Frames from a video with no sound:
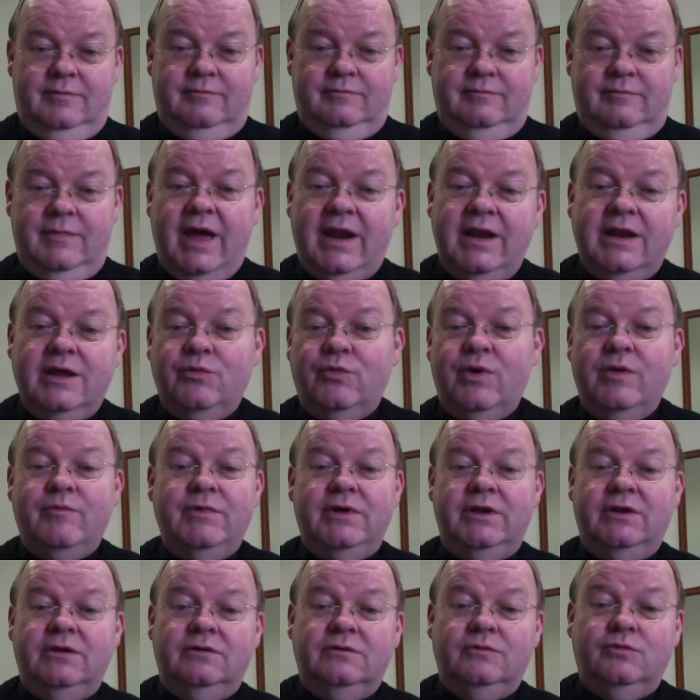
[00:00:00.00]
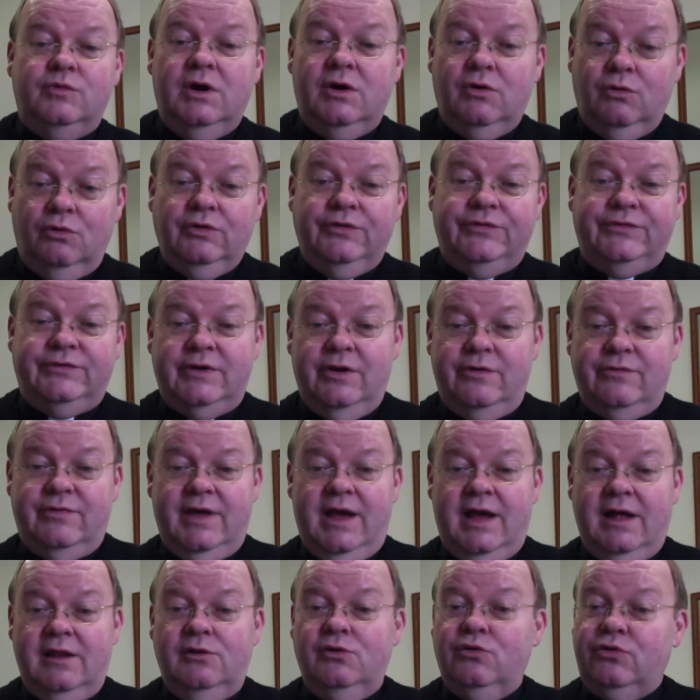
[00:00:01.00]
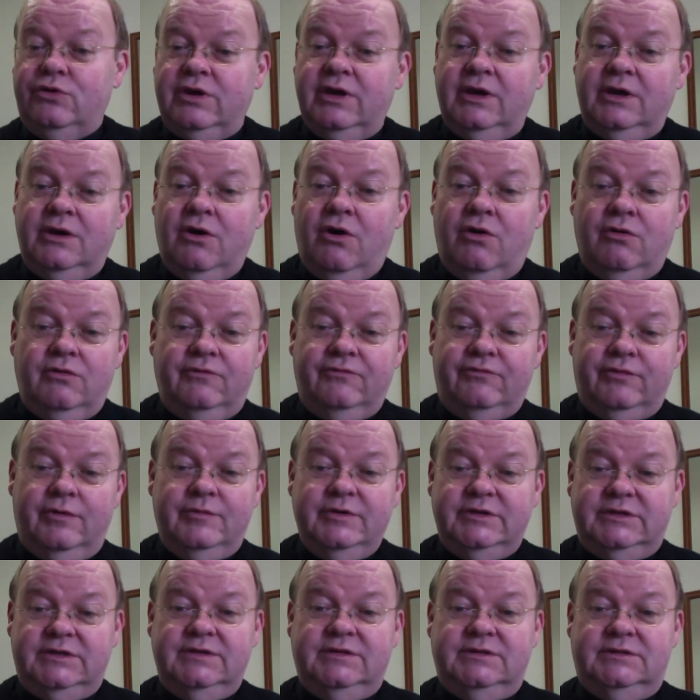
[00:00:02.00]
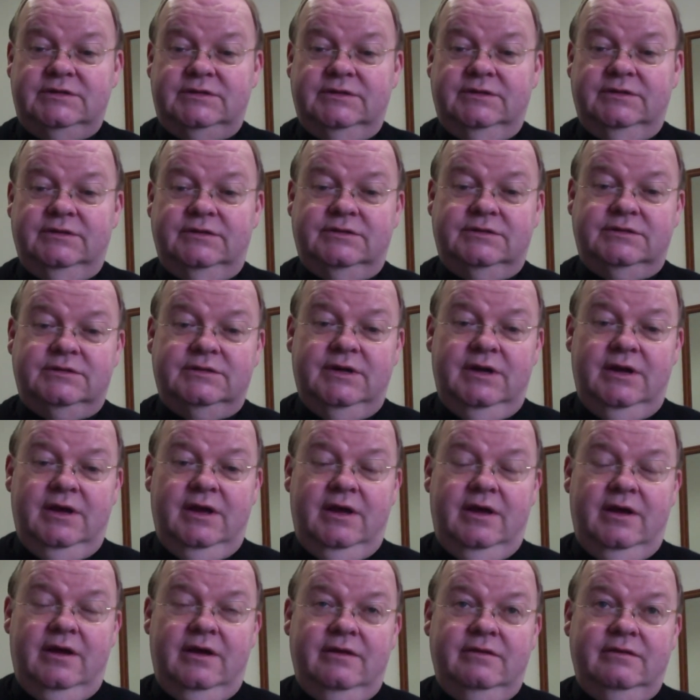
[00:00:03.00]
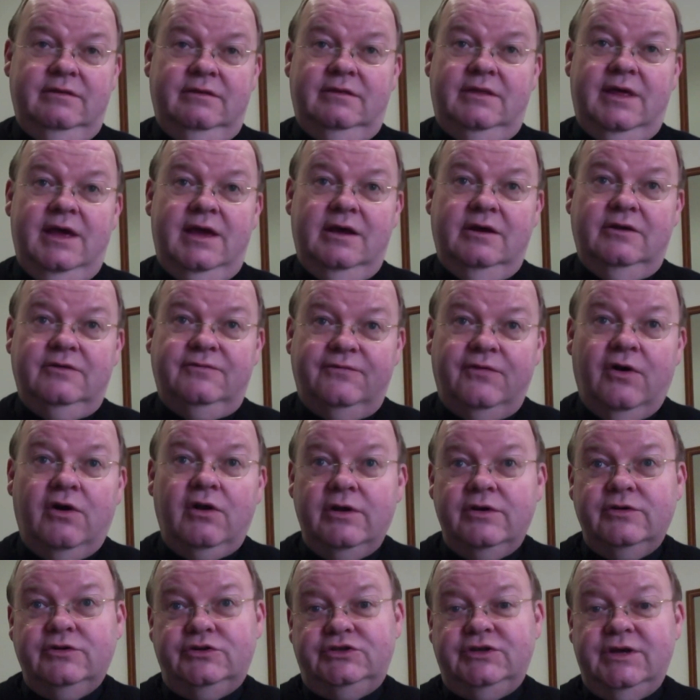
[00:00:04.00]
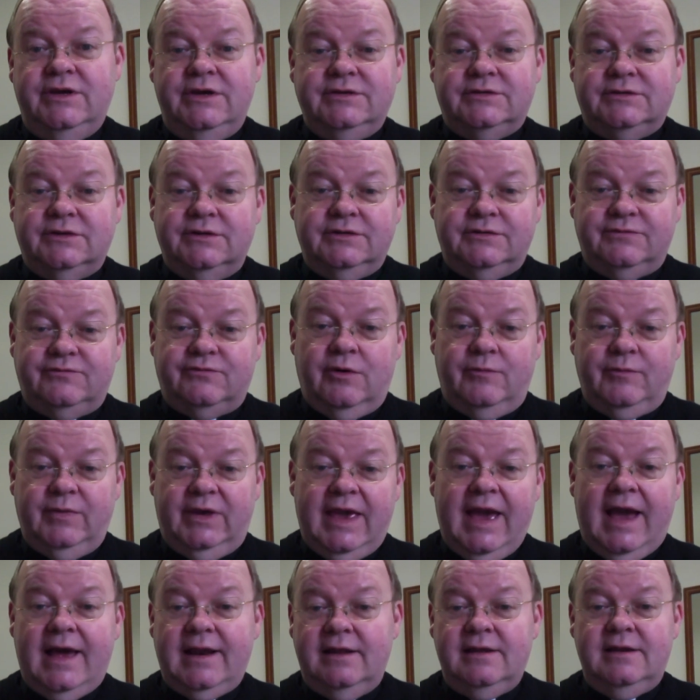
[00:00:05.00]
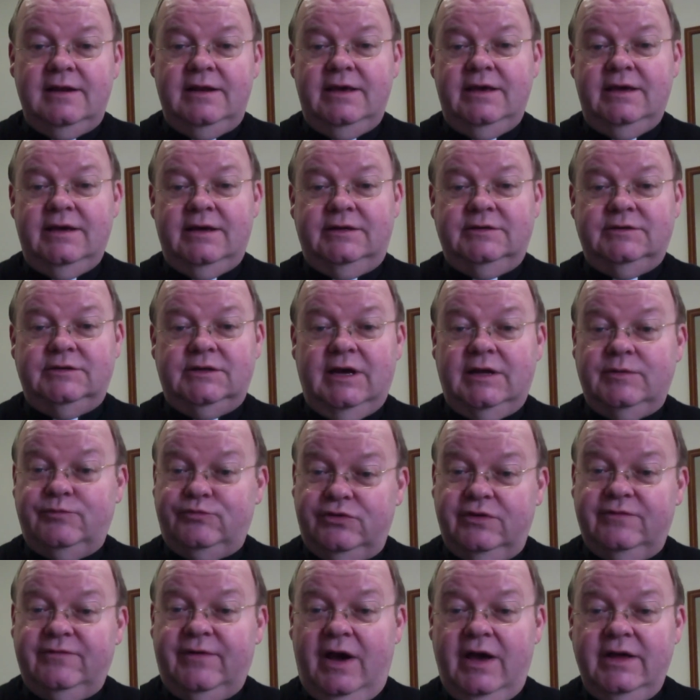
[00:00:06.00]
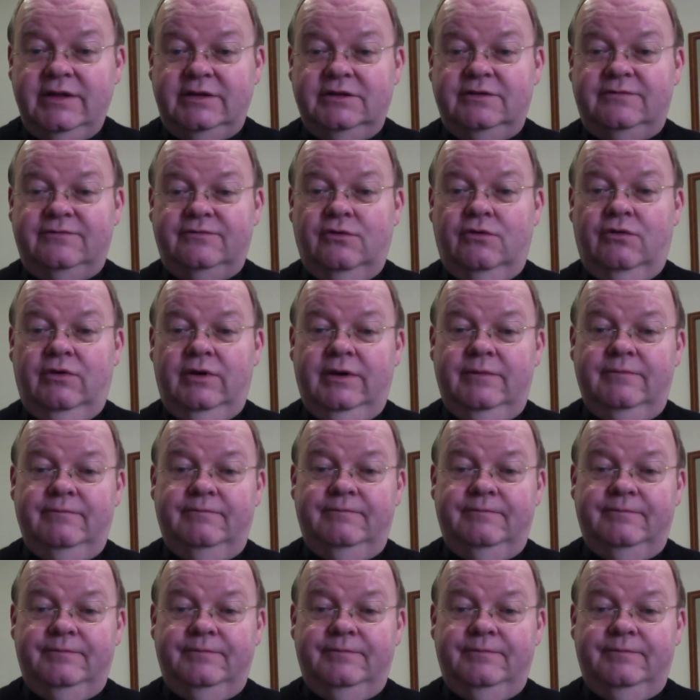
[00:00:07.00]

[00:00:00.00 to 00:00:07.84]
Many women were also there, looking on from a distance. They had followed Jesus from Galilee and had provided for him.